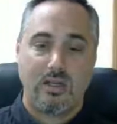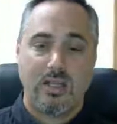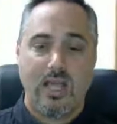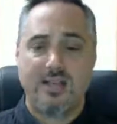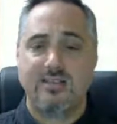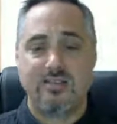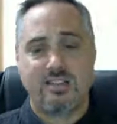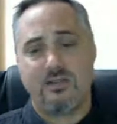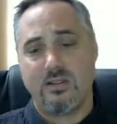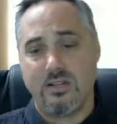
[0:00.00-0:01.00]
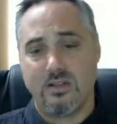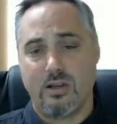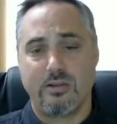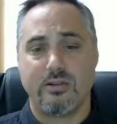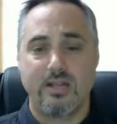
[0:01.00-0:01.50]
And X is everything
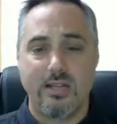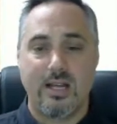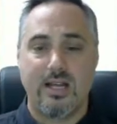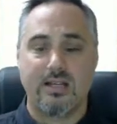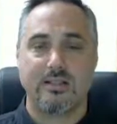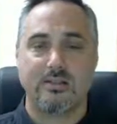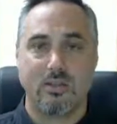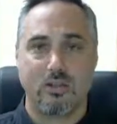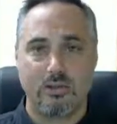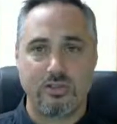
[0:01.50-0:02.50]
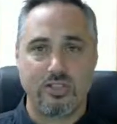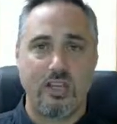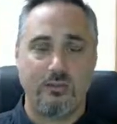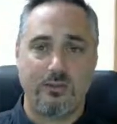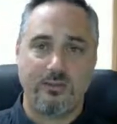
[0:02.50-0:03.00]
other than that. So you're
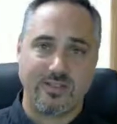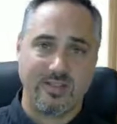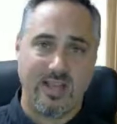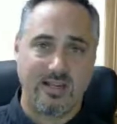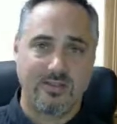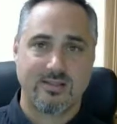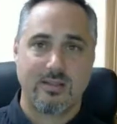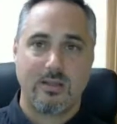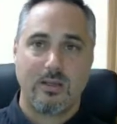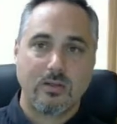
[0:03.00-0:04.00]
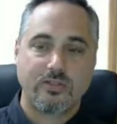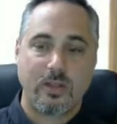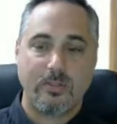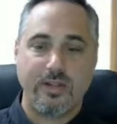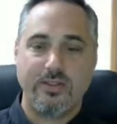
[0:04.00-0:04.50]
safe if it's an X.
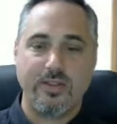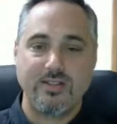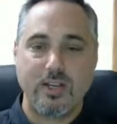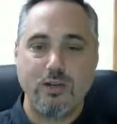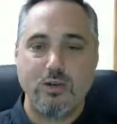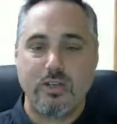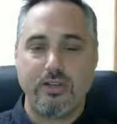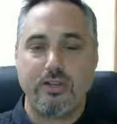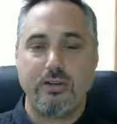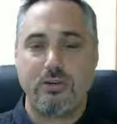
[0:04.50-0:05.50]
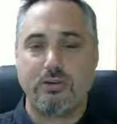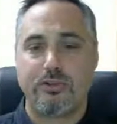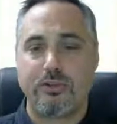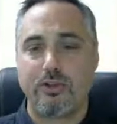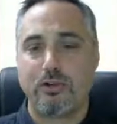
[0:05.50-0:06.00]
Some of the things that you can do
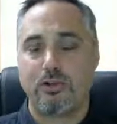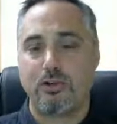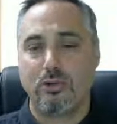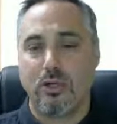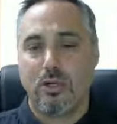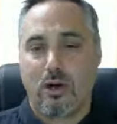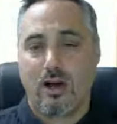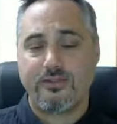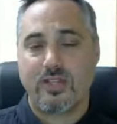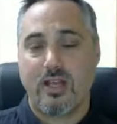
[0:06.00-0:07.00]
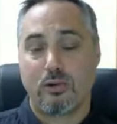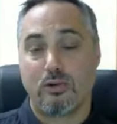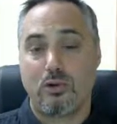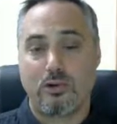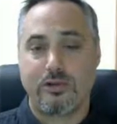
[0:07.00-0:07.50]
to offset
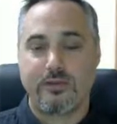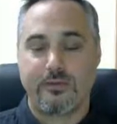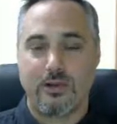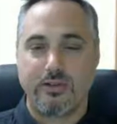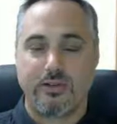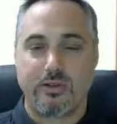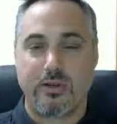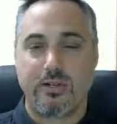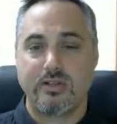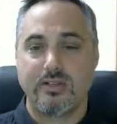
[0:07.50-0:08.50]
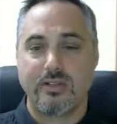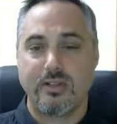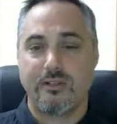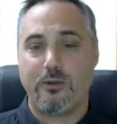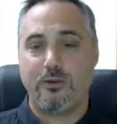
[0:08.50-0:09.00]
or lower your flood insurance
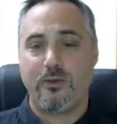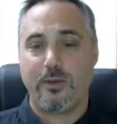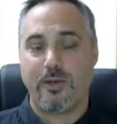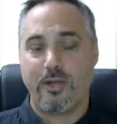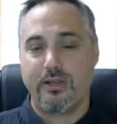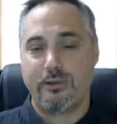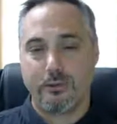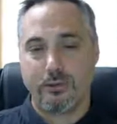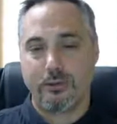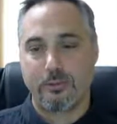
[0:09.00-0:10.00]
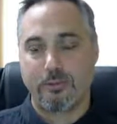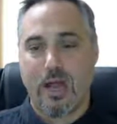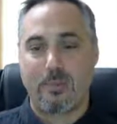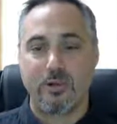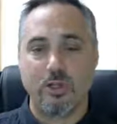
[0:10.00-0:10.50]
if you feel like your
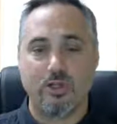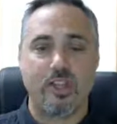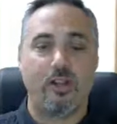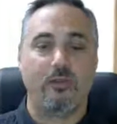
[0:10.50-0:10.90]
property is